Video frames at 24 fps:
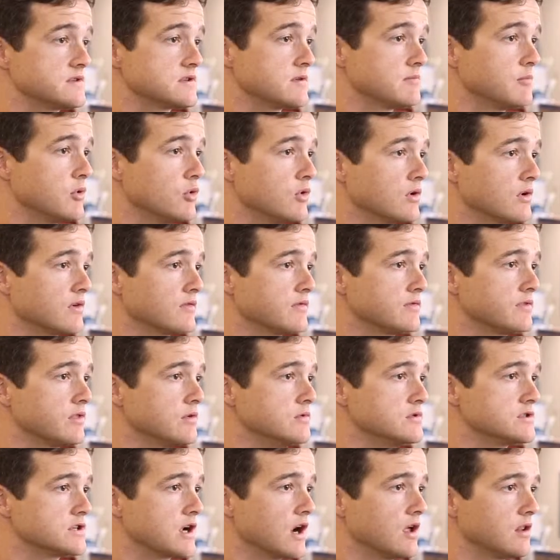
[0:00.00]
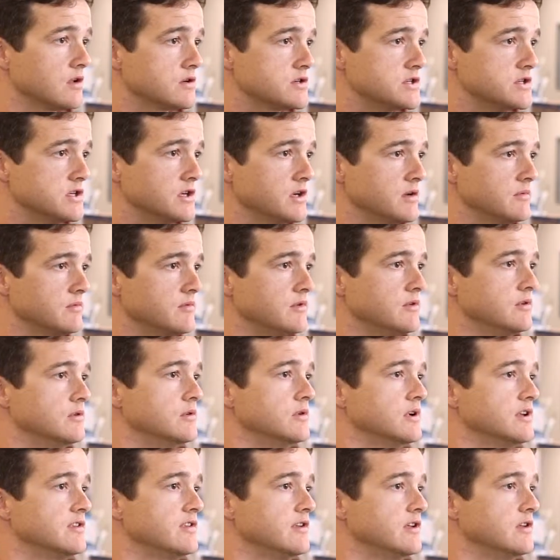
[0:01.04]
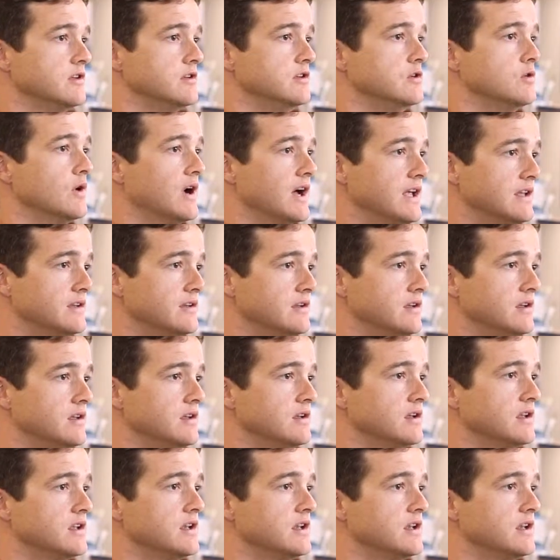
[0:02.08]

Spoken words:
support through scholarship to attend UID in